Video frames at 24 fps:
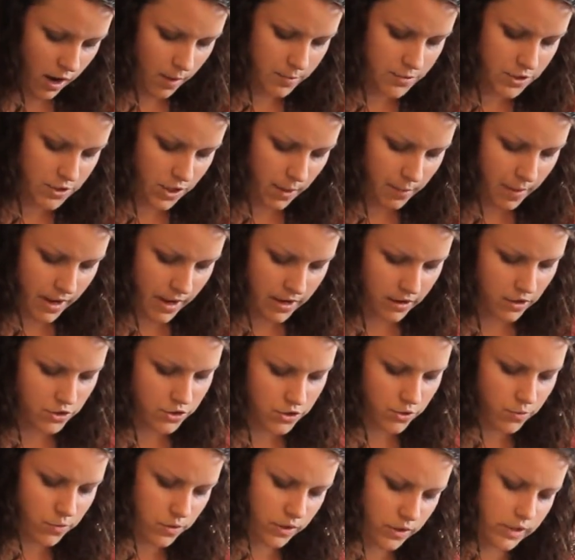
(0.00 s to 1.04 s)
Some editors
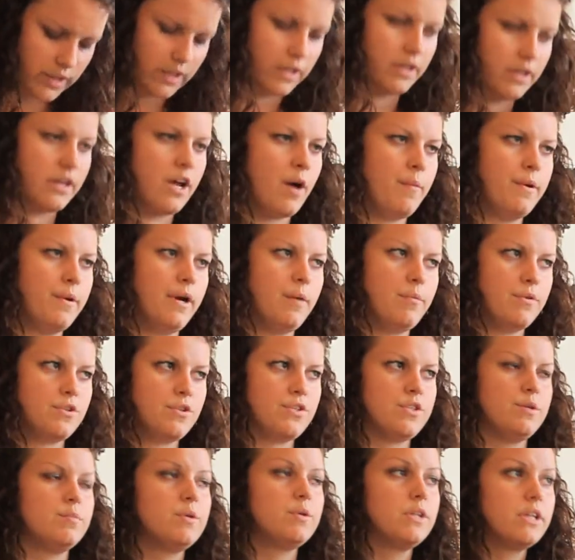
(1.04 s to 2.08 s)
are really good at coming up with
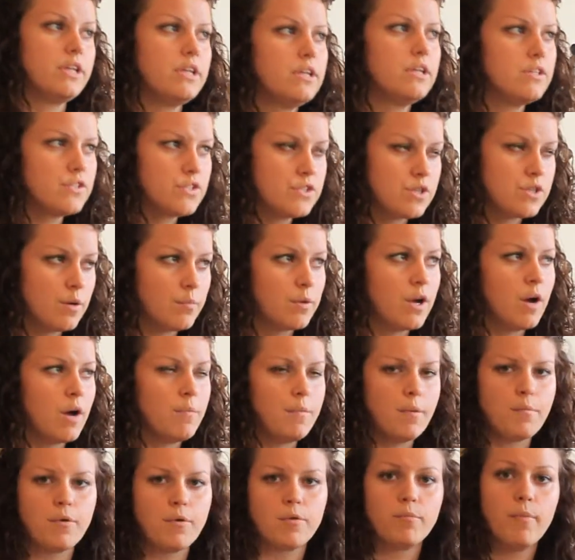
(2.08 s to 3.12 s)
similes. Some come
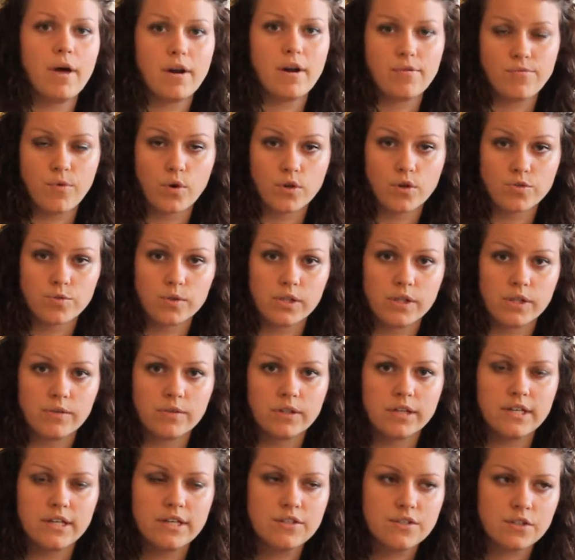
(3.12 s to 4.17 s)
up with metaphors really,
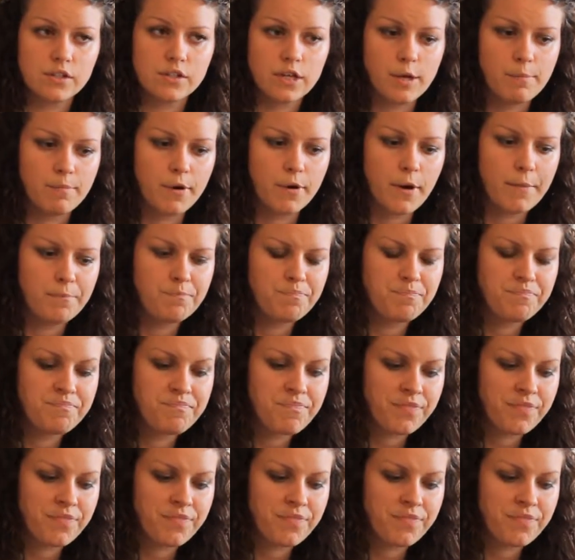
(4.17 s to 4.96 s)
really easily, but